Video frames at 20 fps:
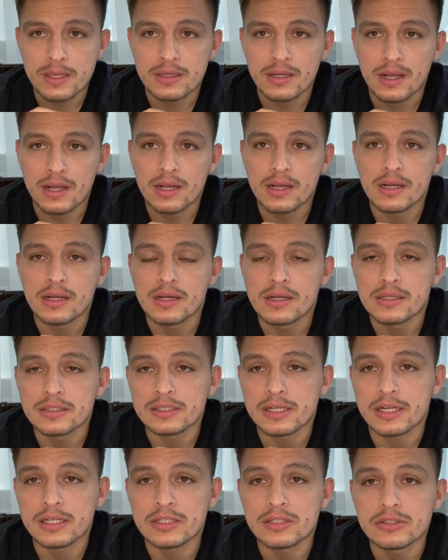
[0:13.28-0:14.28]

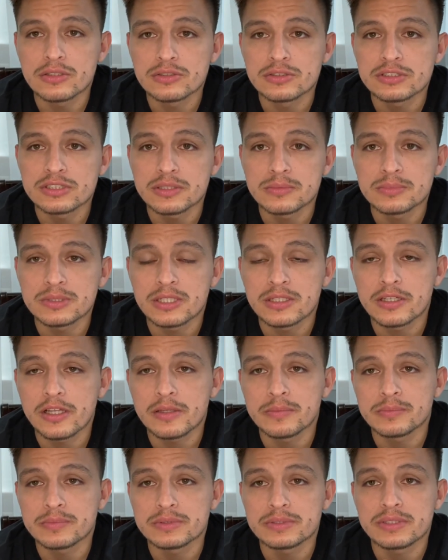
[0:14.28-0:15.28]
I know
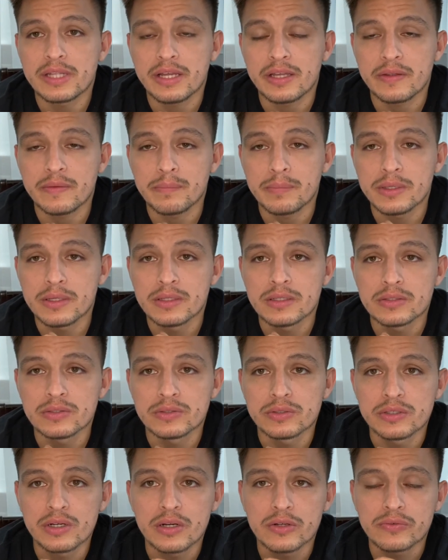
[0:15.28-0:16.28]
sometimes that can be a little
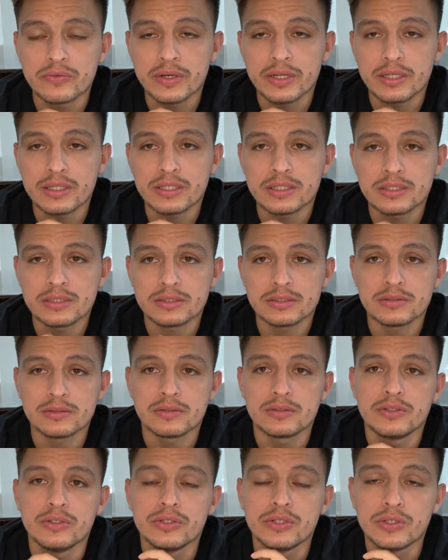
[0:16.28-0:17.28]
nerve-wracking.
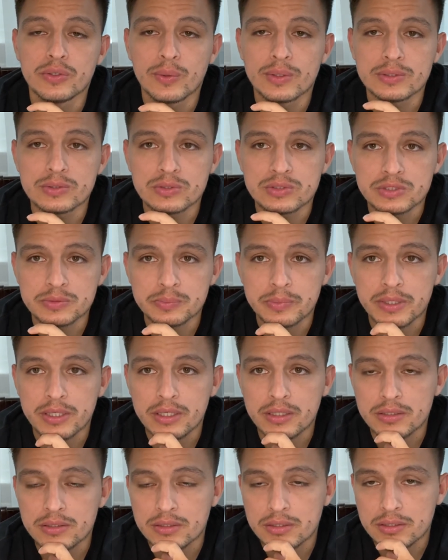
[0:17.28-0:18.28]
You don't know what to
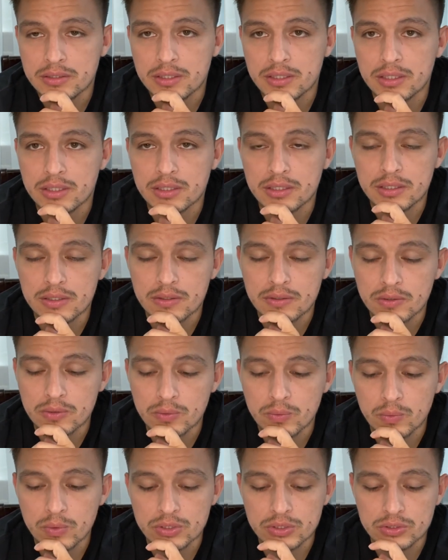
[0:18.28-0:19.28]
expect or
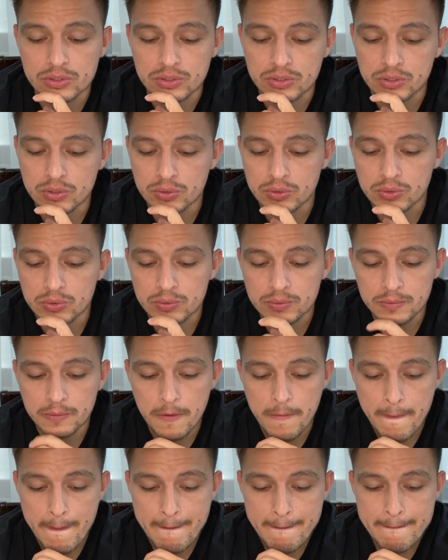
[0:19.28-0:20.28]
what to do.
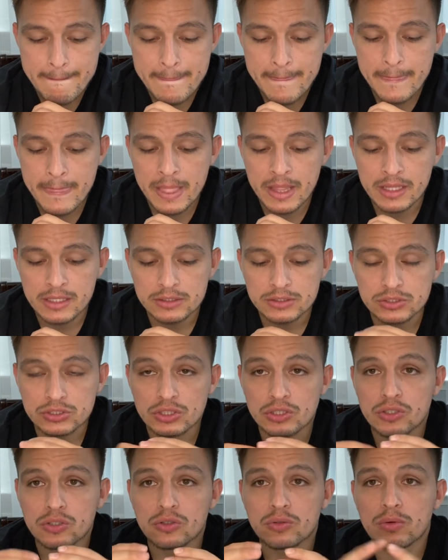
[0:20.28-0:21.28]

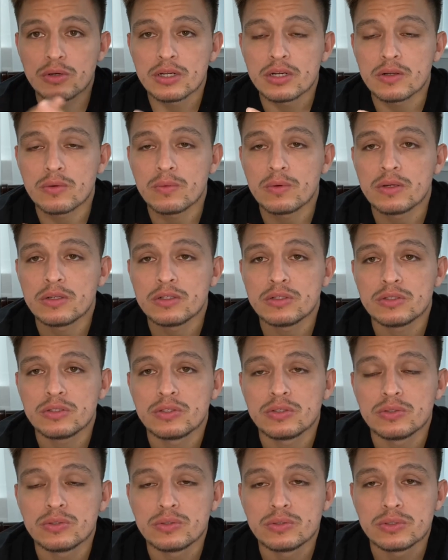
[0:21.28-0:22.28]
So what I want to
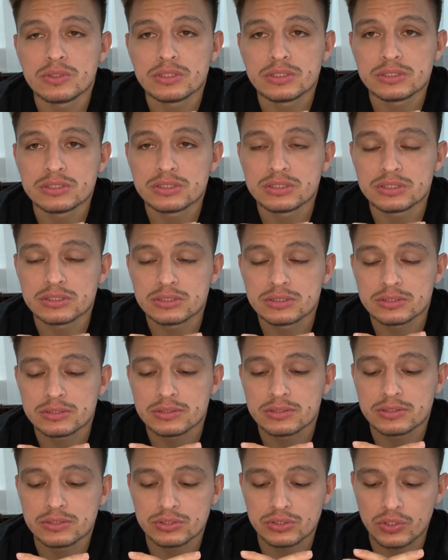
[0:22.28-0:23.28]
do is just
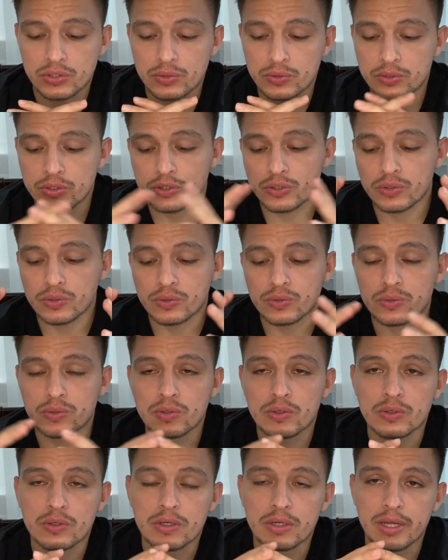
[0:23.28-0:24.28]
show you
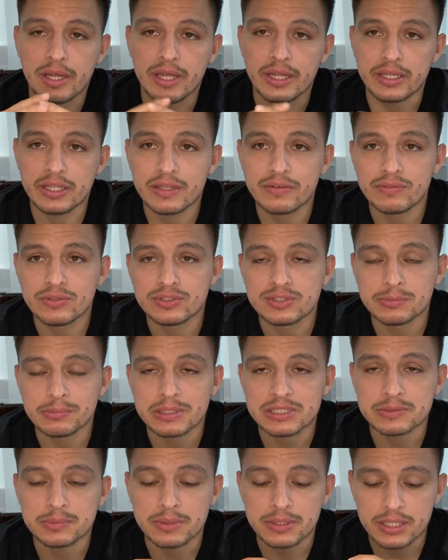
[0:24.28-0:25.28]
and give you some
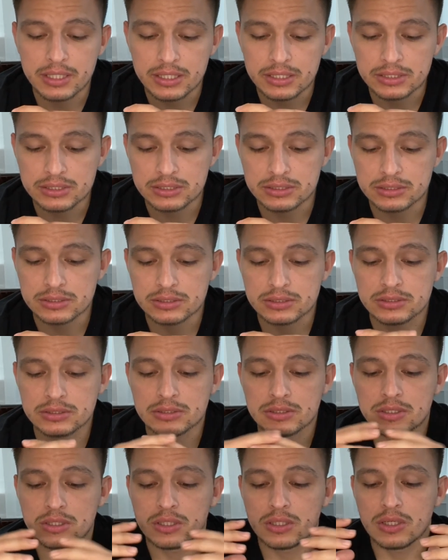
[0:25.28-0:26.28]
explanations
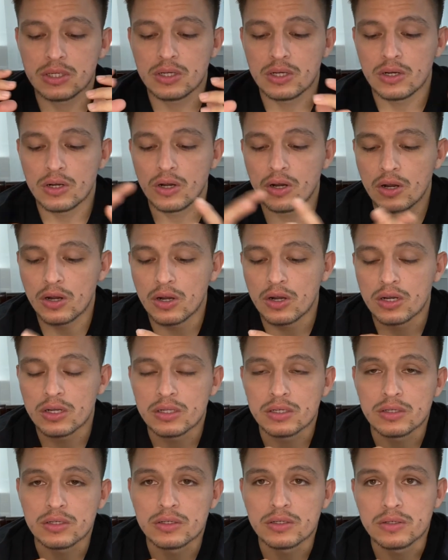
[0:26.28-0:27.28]

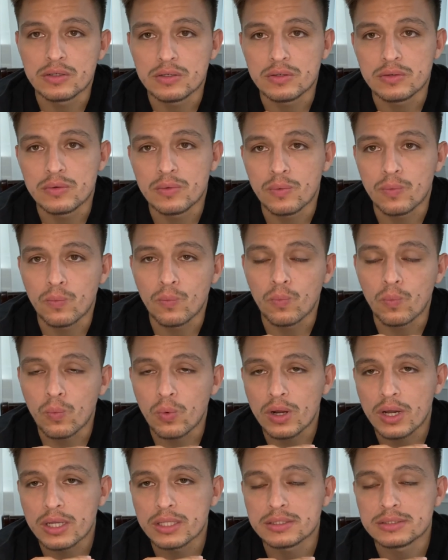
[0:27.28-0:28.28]
on
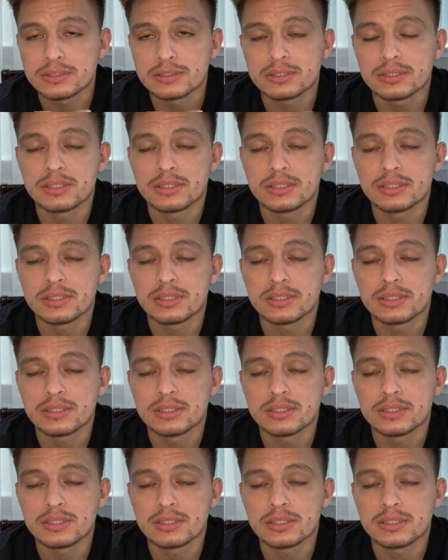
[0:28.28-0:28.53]
what